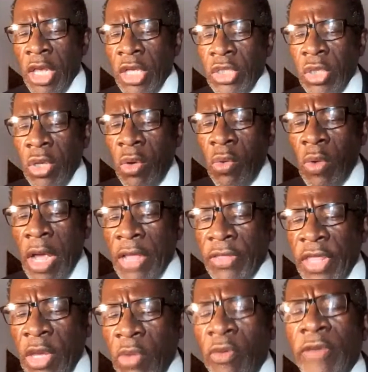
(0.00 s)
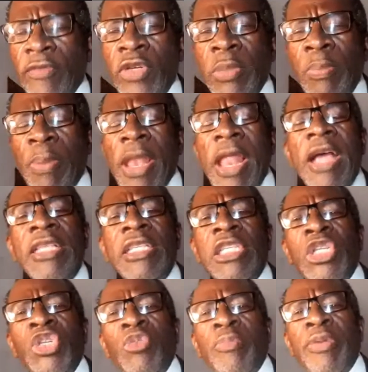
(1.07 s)
So I think we've got
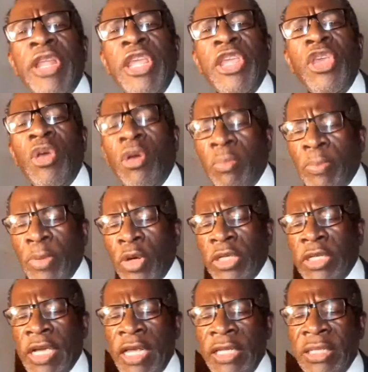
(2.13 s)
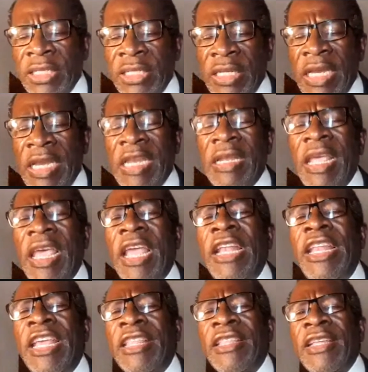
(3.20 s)
plans to bring your broadcasts
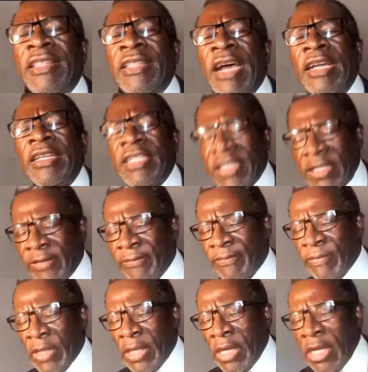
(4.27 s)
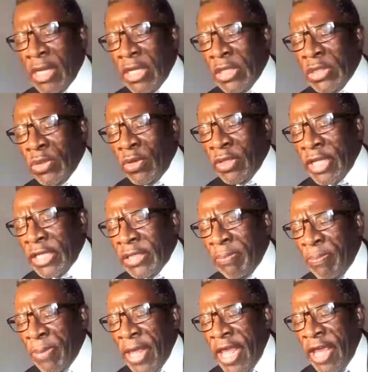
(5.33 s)
earlier than that, so that
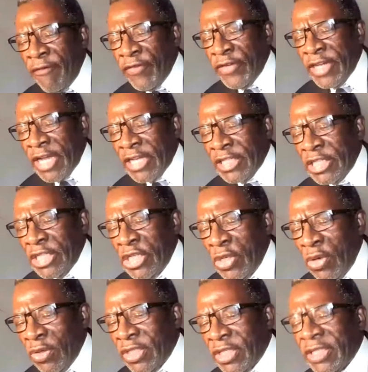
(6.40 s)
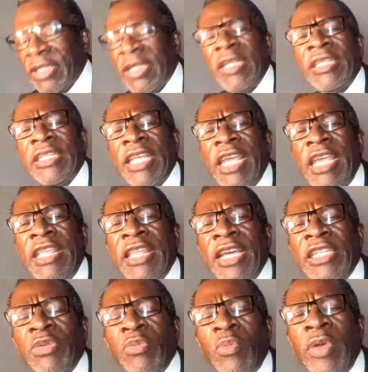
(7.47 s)
PF does not say
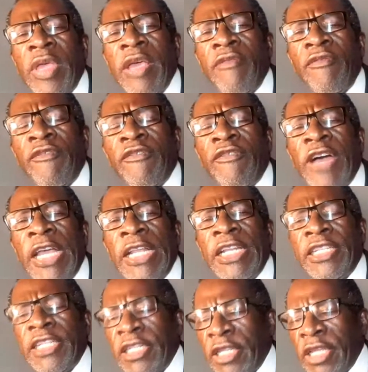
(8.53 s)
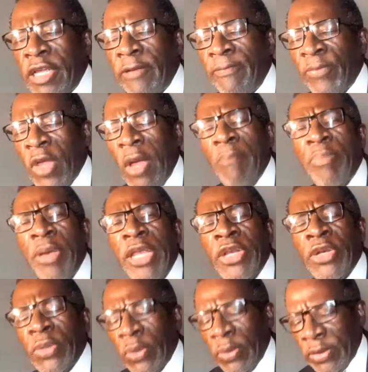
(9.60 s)
that we have violated the
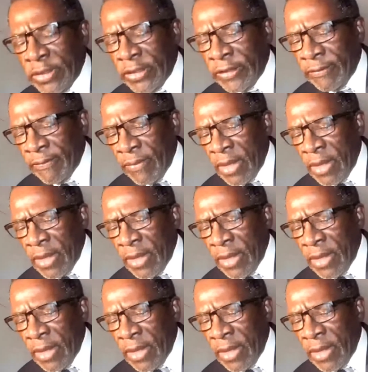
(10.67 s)
campaign rules.